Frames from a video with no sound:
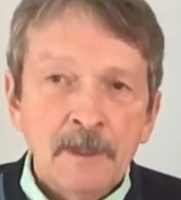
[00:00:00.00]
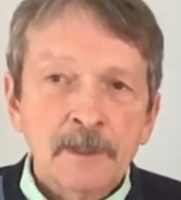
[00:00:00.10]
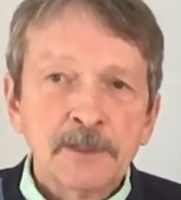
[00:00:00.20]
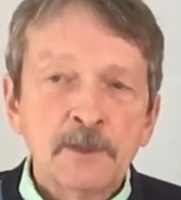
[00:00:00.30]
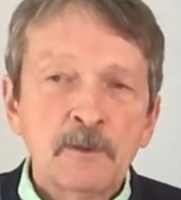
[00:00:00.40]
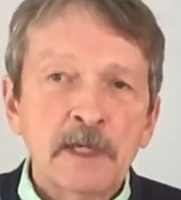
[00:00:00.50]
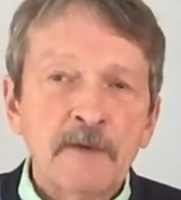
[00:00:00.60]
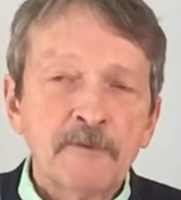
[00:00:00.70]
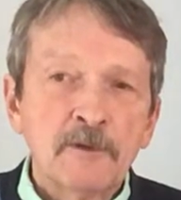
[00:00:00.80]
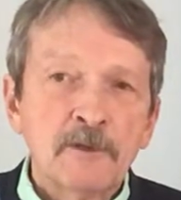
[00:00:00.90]
Soon
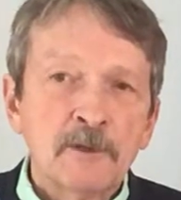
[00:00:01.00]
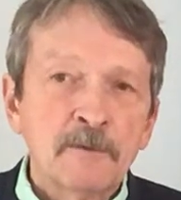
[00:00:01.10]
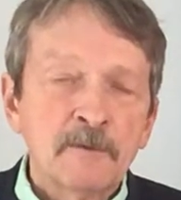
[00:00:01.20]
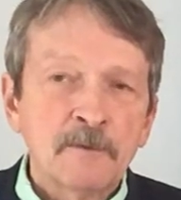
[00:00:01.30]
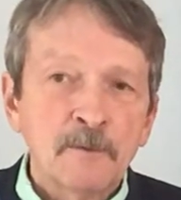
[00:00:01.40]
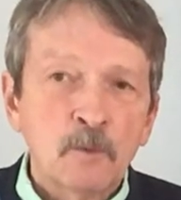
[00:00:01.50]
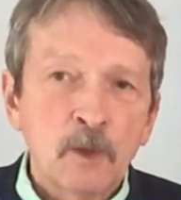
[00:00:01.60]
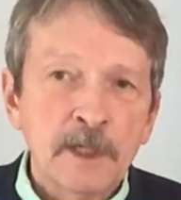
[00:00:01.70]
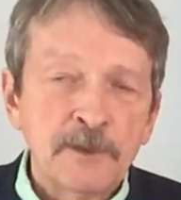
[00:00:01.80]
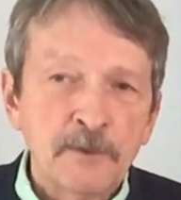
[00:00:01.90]
after
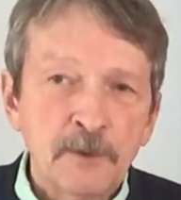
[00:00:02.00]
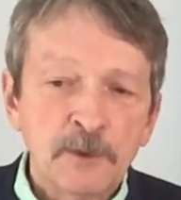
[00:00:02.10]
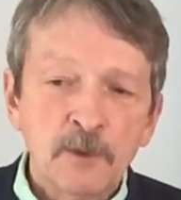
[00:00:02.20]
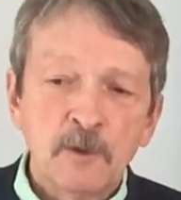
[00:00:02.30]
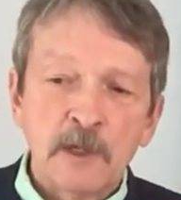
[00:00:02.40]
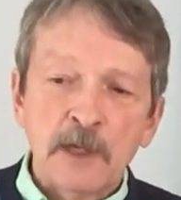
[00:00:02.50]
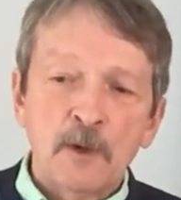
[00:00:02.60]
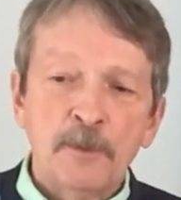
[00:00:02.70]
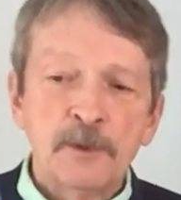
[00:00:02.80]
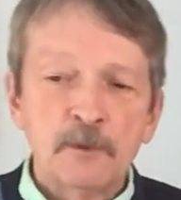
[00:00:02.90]
walking through the door, I
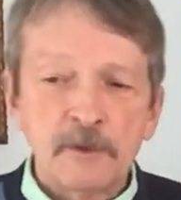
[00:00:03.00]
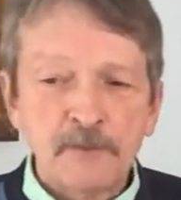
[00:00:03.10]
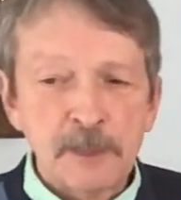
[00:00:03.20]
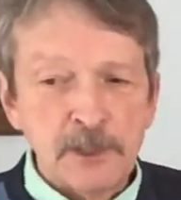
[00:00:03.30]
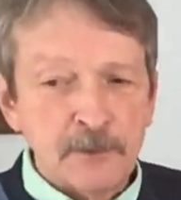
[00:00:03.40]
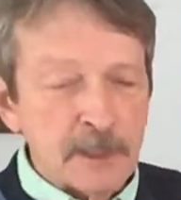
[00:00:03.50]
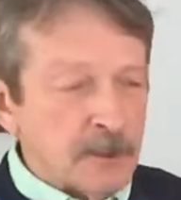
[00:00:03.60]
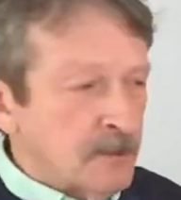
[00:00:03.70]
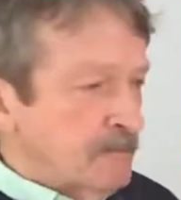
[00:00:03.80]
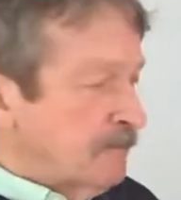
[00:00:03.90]
opened the refrigerator